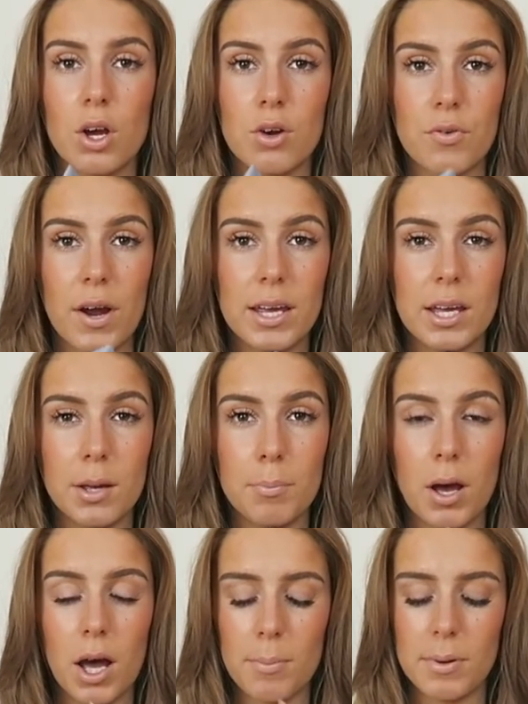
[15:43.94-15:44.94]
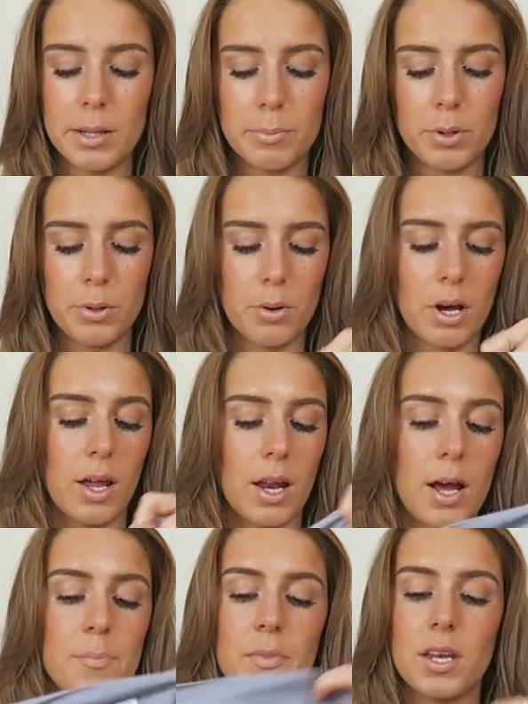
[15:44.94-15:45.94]
greyy purpley blue
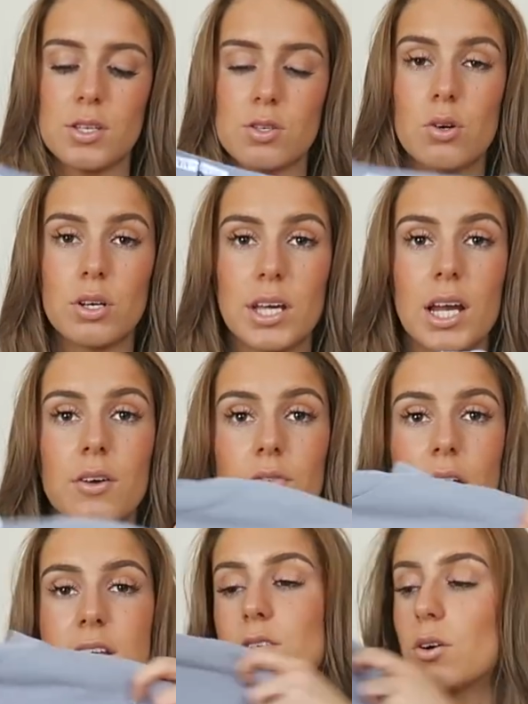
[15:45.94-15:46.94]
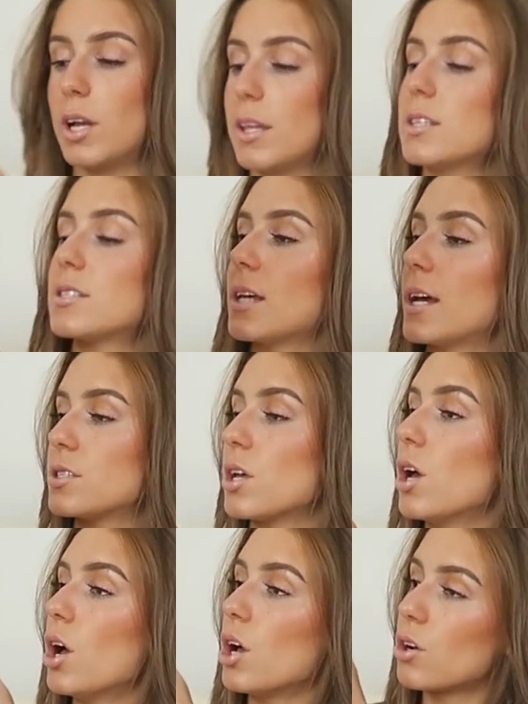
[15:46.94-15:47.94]
colour and it's got yellow writing on it that says
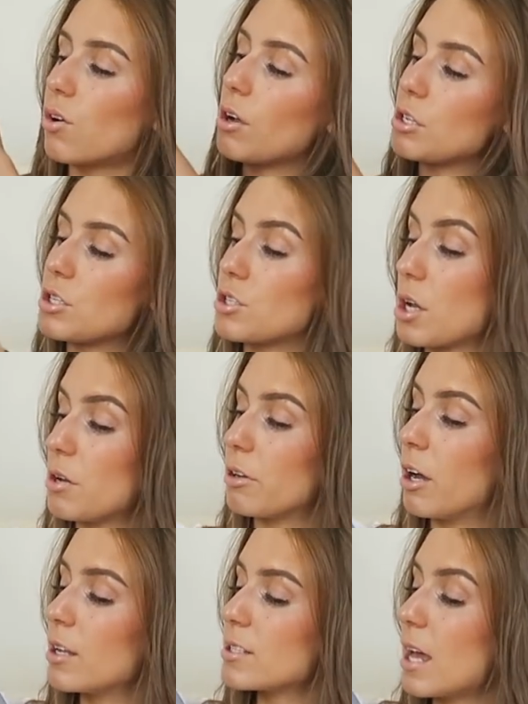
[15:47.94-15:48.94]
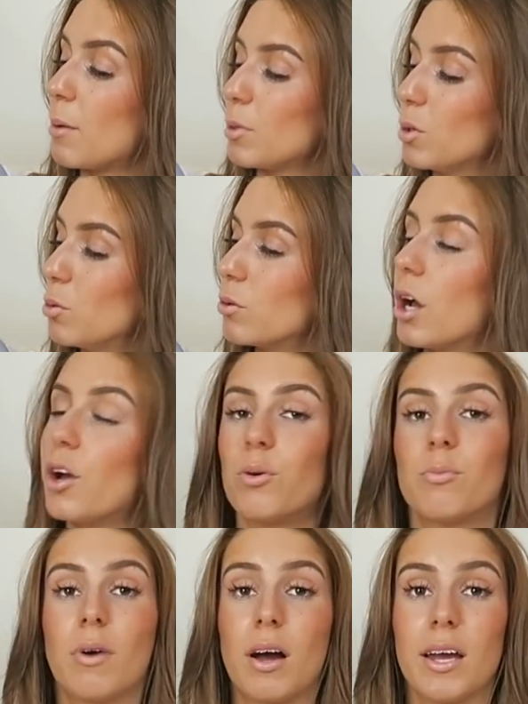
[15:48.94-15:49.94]
crunch donuts and we all know
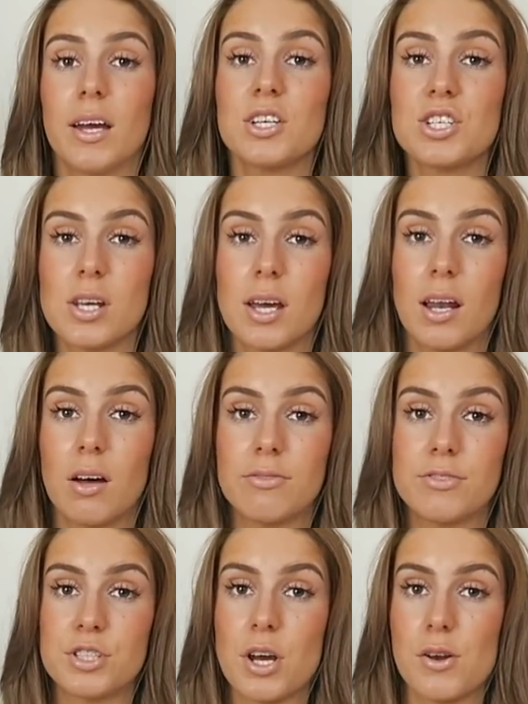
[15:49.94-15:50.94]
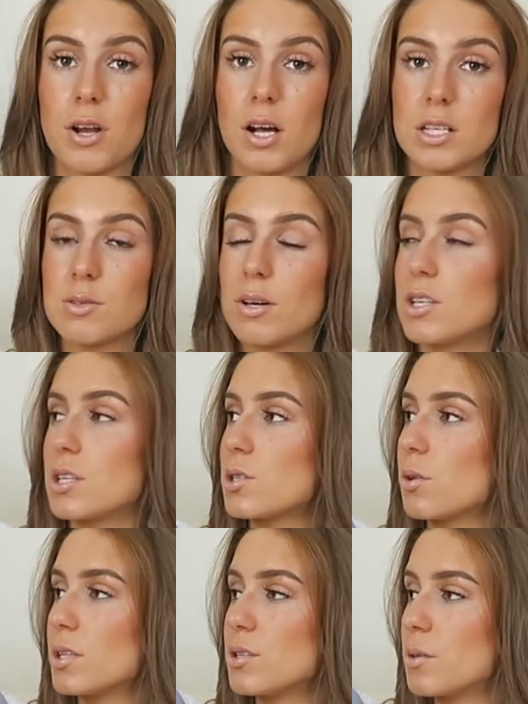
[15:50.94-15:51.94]
my sheer love for donuts so I just
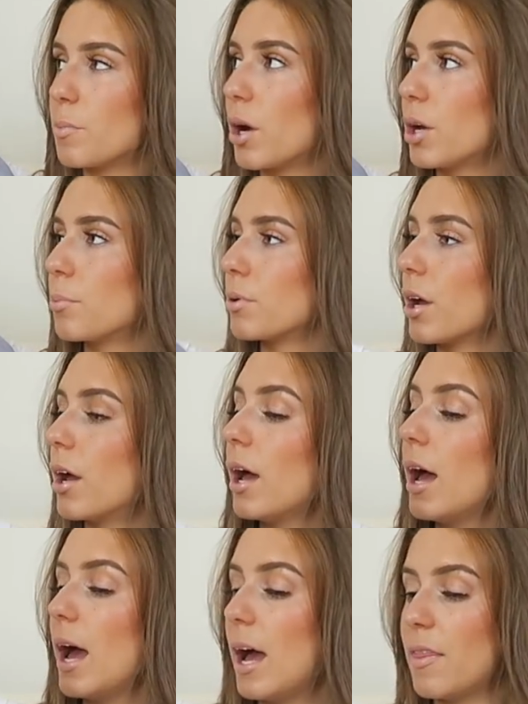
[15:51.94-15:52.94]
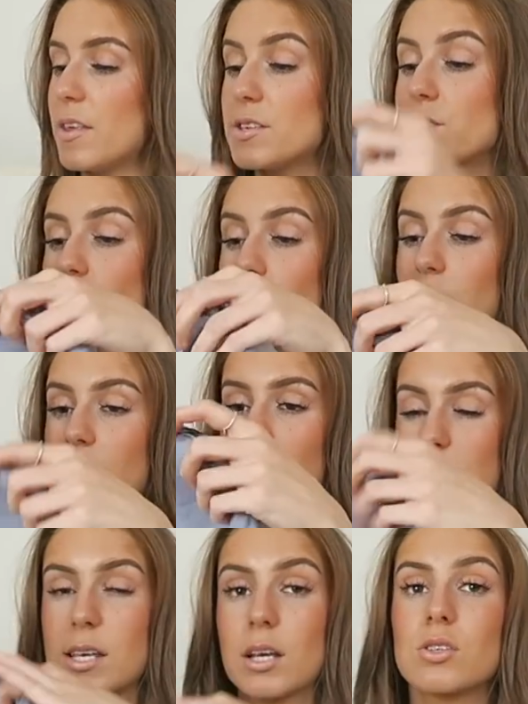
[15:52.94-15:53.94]
thought this was appropriate and this is a really
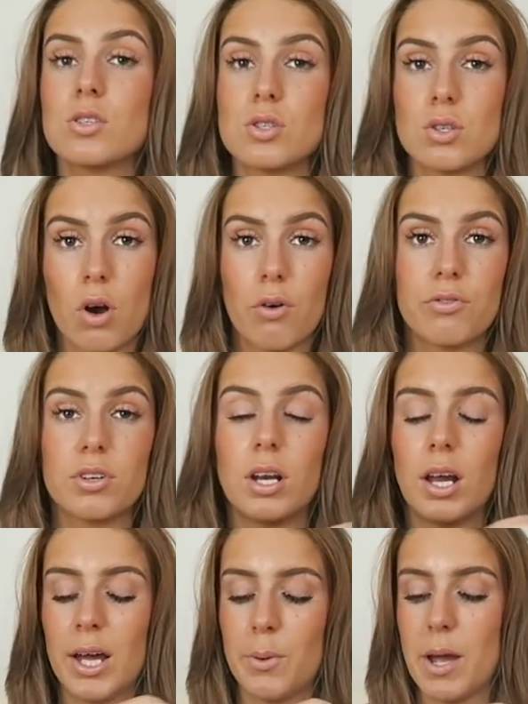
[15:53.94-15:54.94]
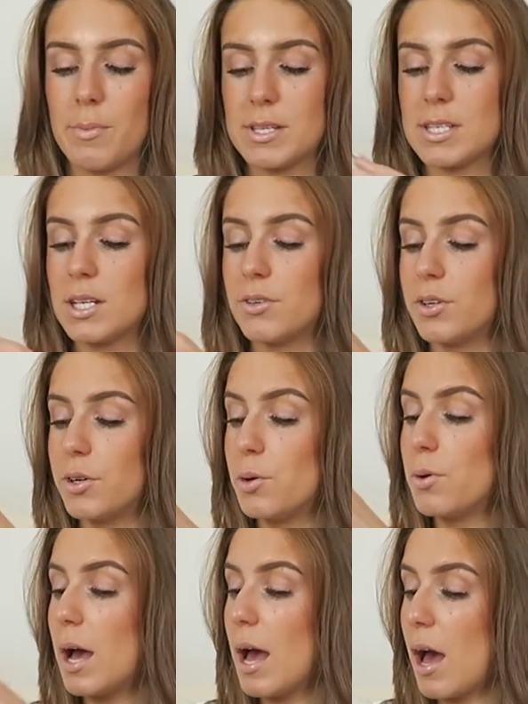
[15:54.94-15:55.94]
nice like soft lightweight
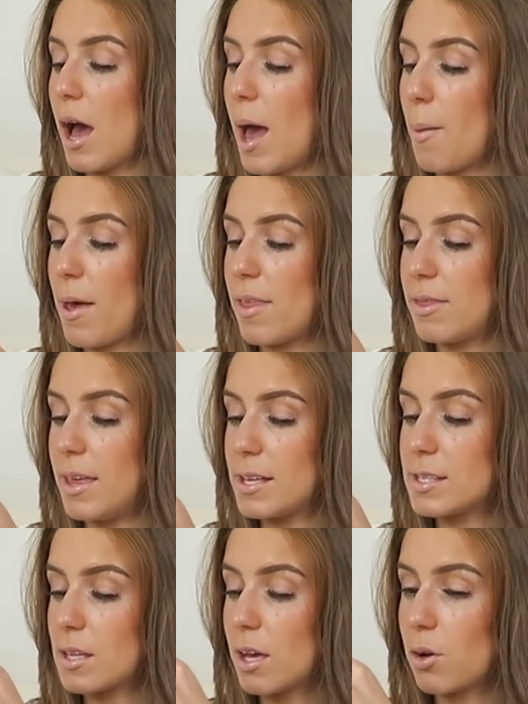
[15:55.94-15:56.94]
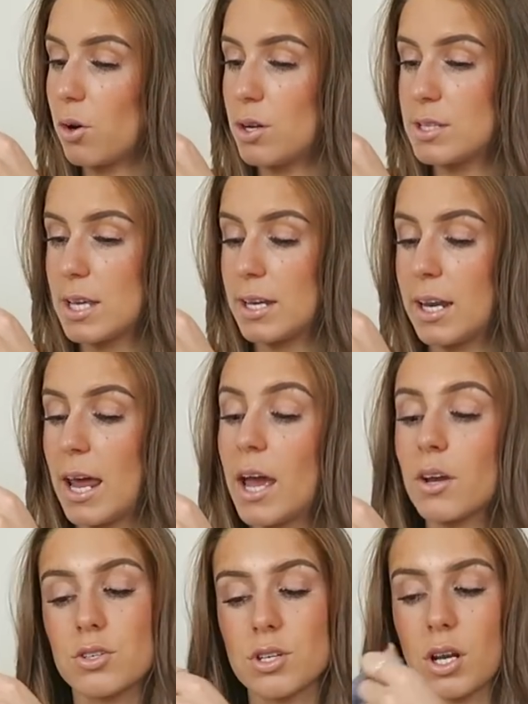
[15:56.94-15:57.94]
material um, and this I got in an
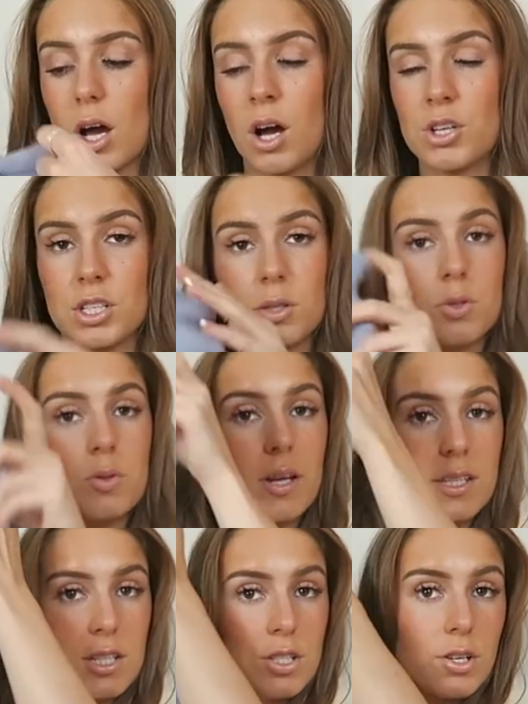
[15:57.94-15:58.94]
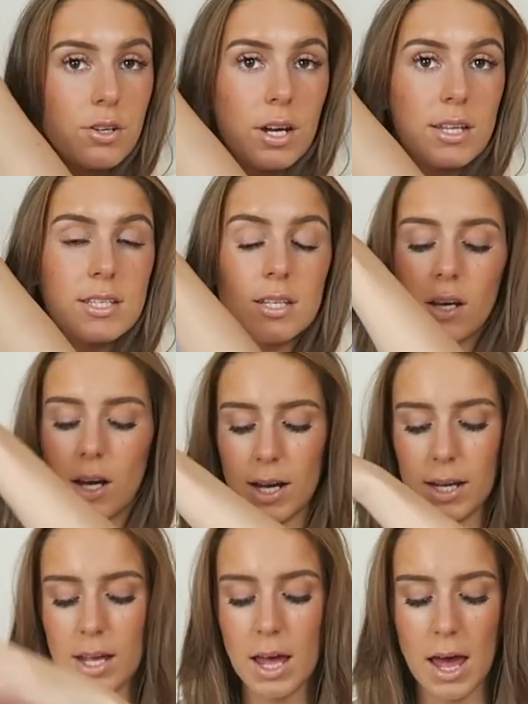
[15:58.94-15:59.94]
extra large and it was
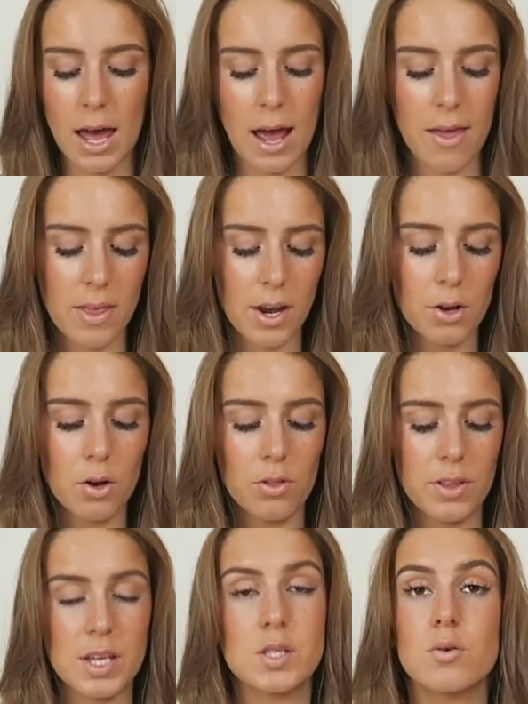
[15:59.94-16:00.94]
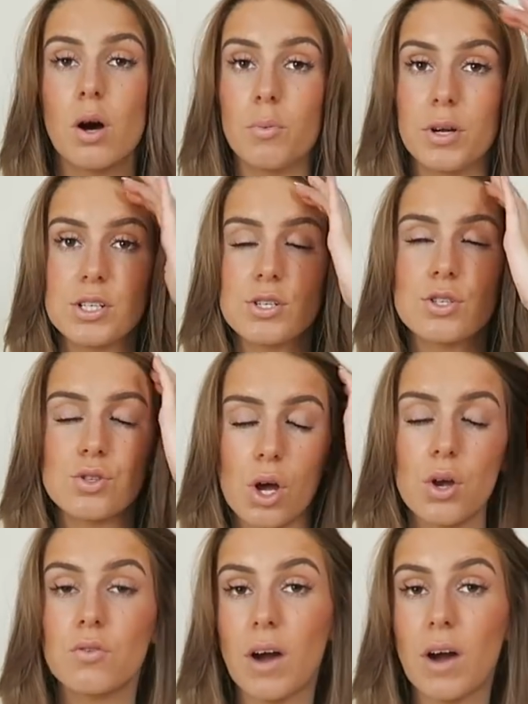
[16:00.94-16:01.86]
22.99. and then I got this one which is so